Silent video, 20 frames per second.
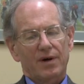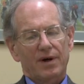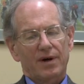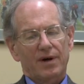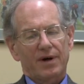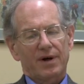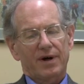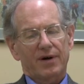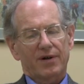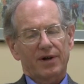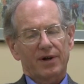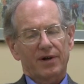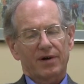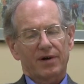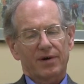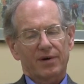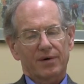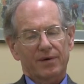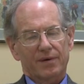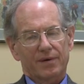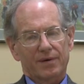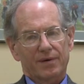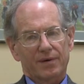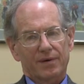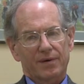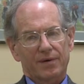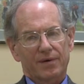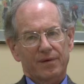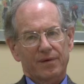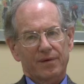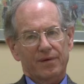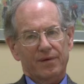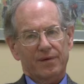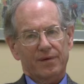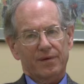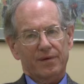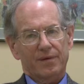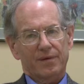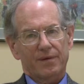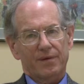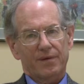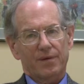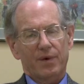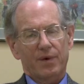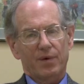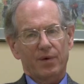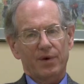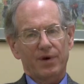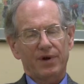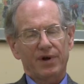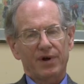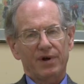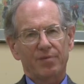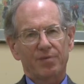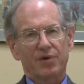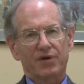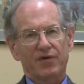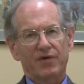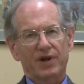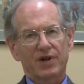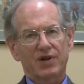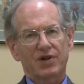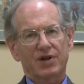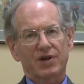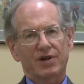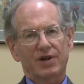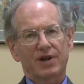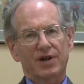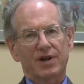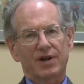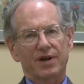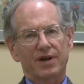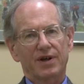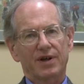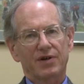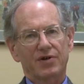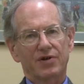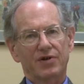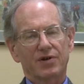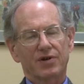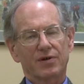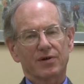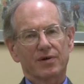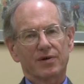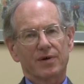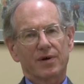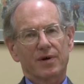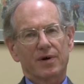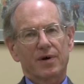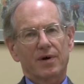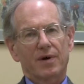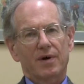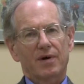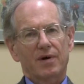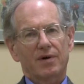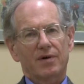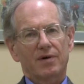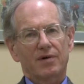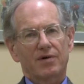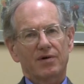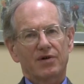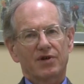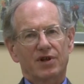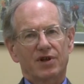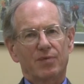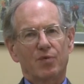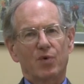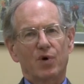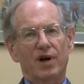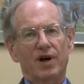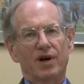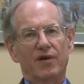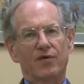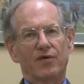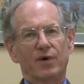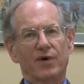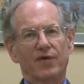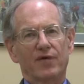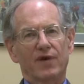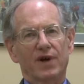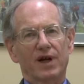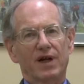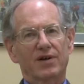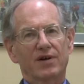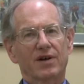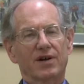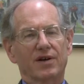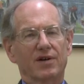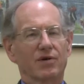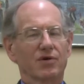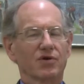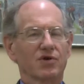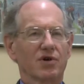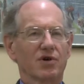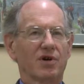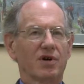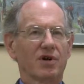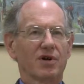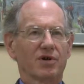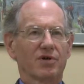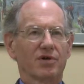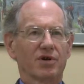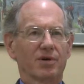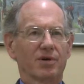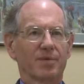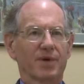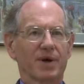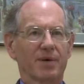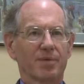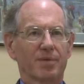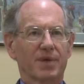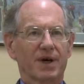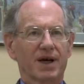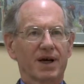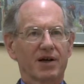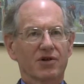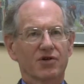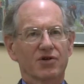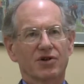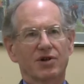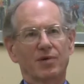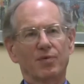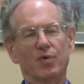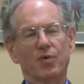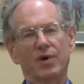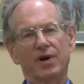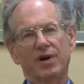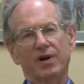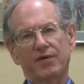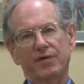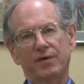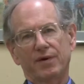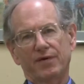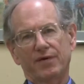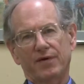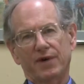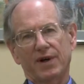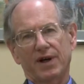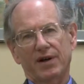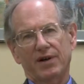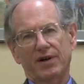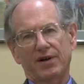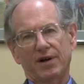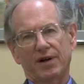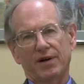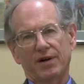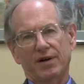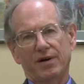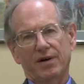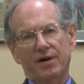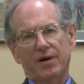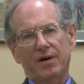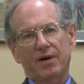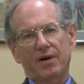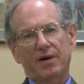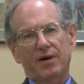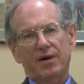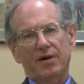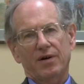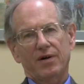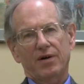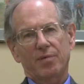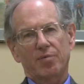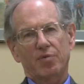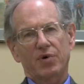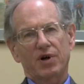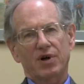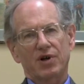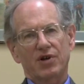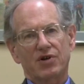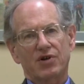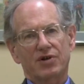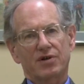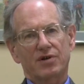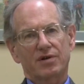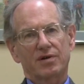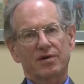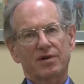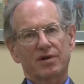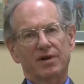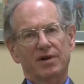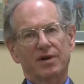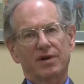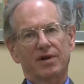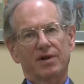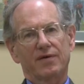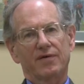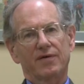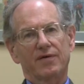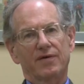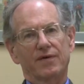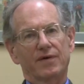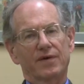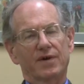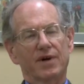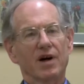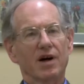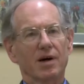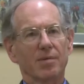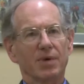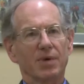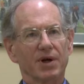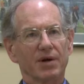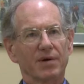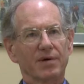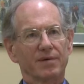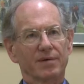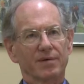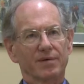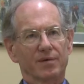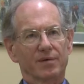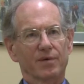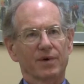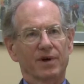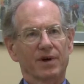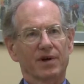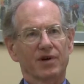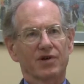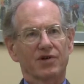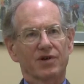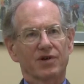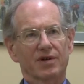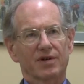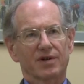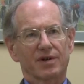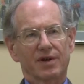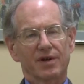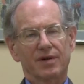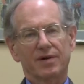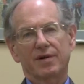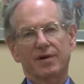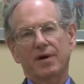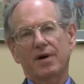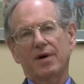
I think what we need provincially is some way of reflecting those long-term impacts, some way of reflecting the price of carbon realistically,